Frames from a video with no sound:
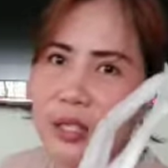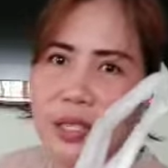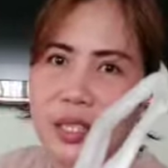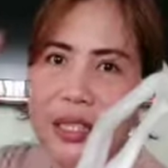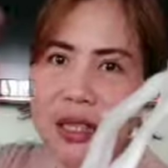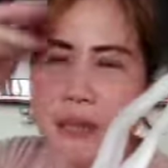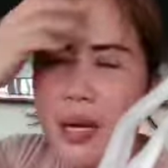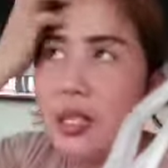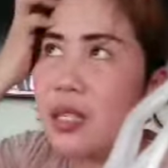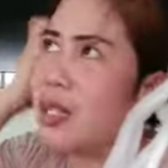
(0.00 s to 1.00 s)
So, just
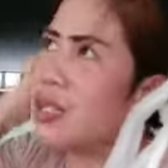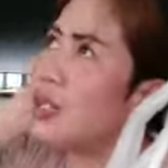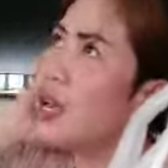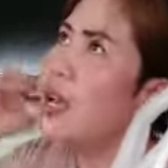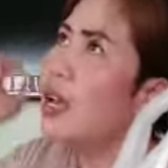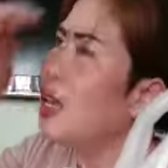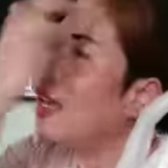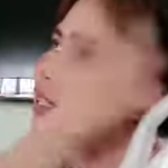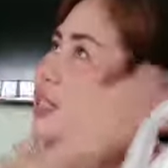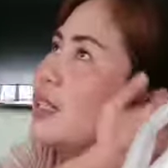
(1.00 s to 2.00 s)
imagine, it's
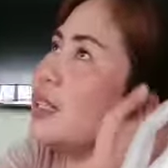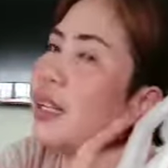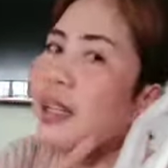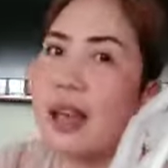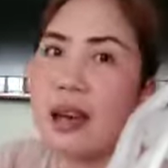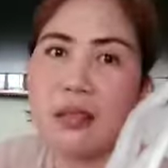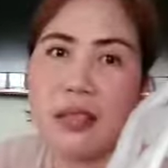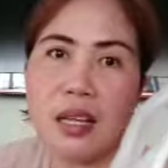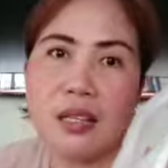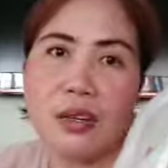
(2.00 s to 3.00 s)
less than
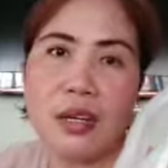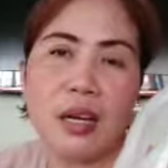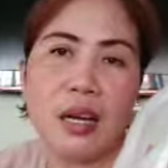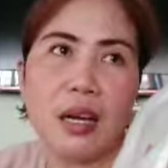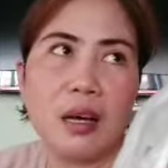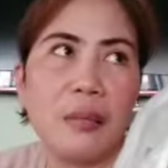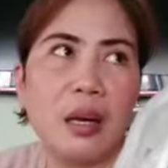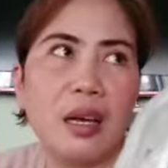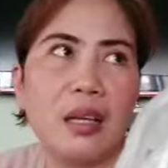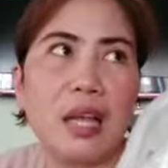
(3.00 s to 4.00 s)
3,000 or
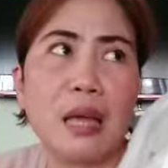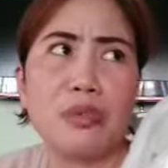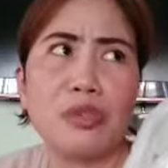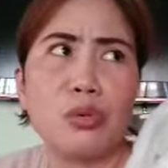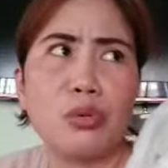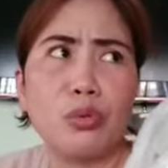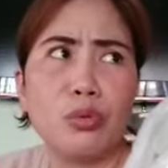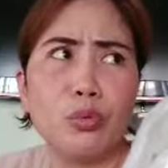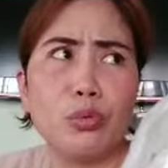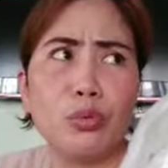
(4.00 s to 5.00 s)
mga times
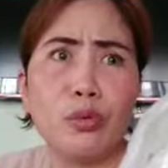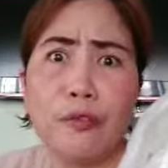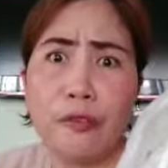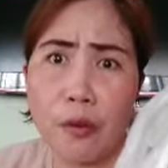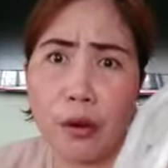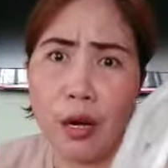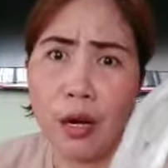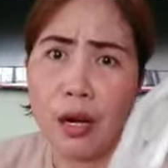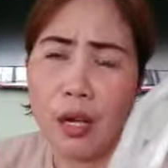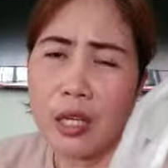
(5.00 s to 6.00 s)
2, 4.
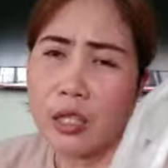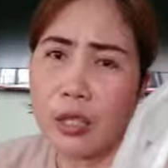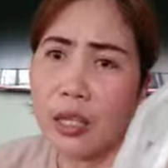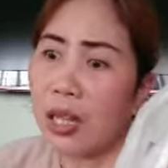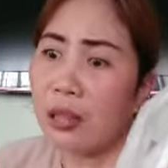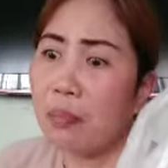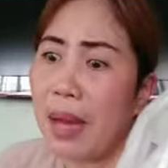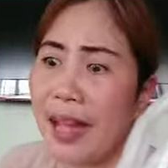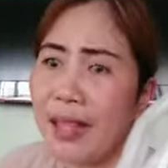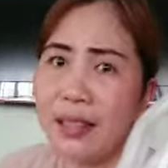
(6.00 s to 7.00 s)
So, not
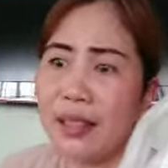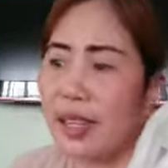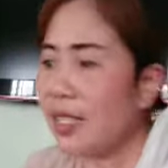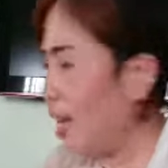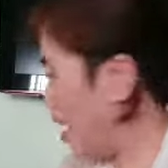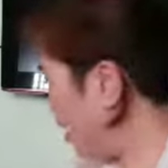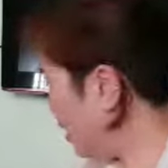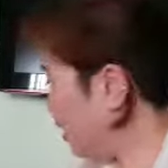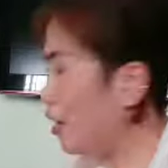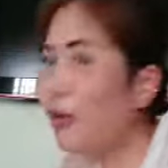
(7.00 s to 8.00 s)
bad. Kasi, ang
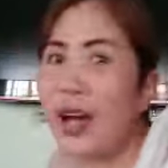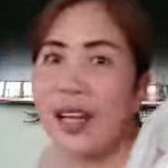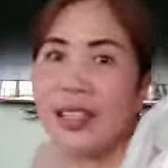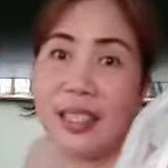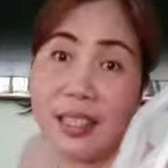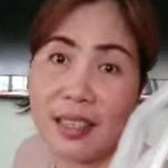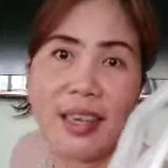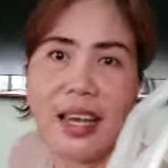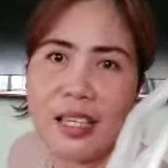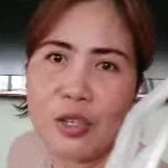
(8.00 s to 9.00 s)
ganda ng quality niya,
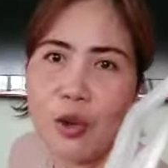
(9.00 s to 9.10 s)
guys.